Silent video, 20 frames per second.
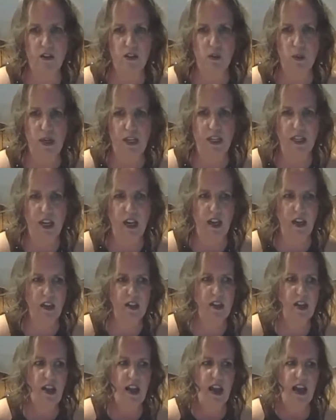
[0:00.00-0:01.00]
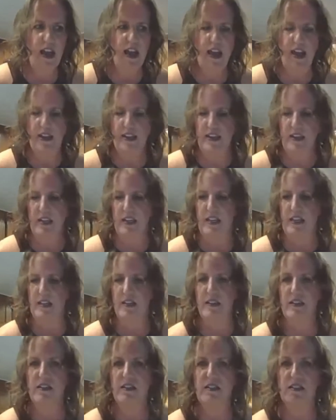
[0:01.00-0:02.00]
this weekend, and it
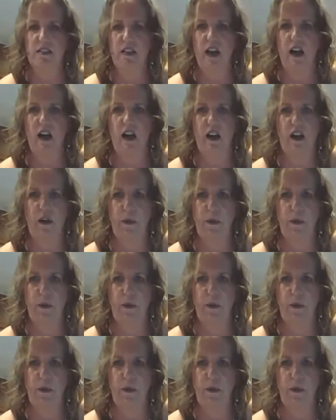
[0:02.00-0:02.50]
is